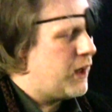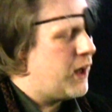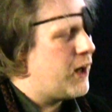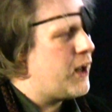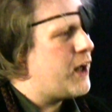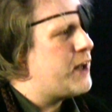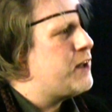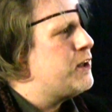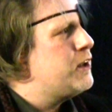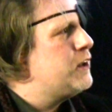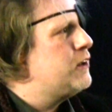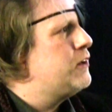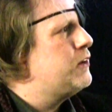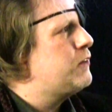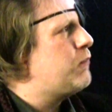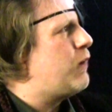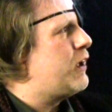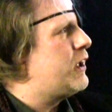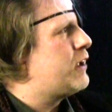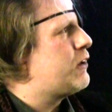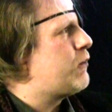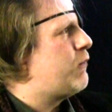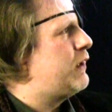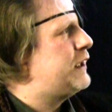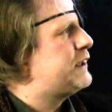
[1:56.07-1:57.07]
And I knew
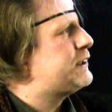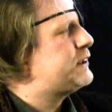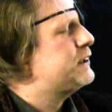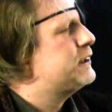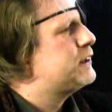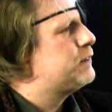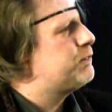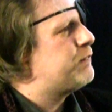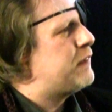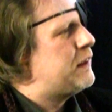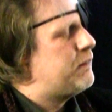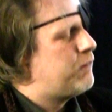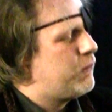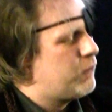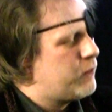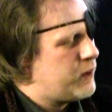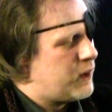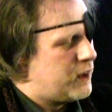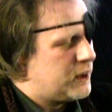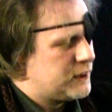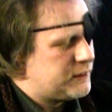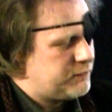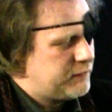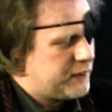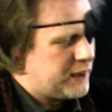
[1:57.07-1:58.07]
one of the questions that people
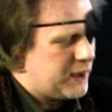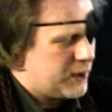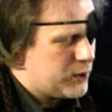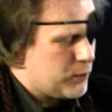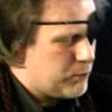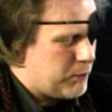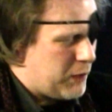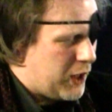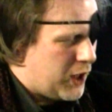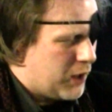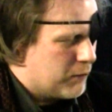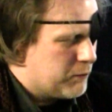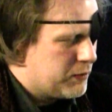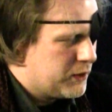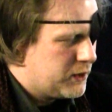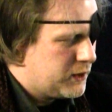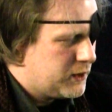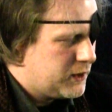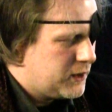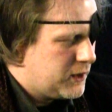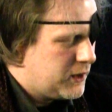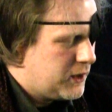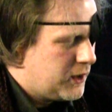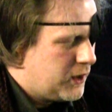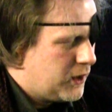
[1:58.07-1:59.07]
would ask me down the pub
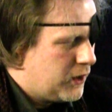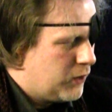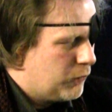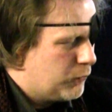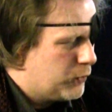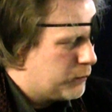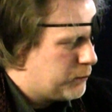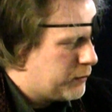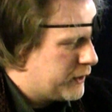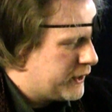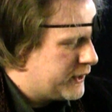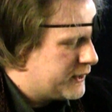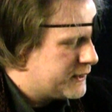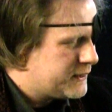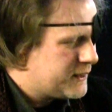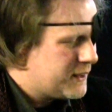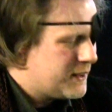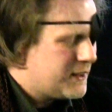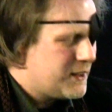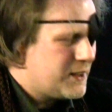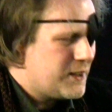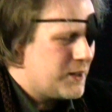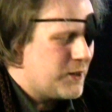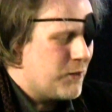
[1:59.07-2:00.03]
would be is,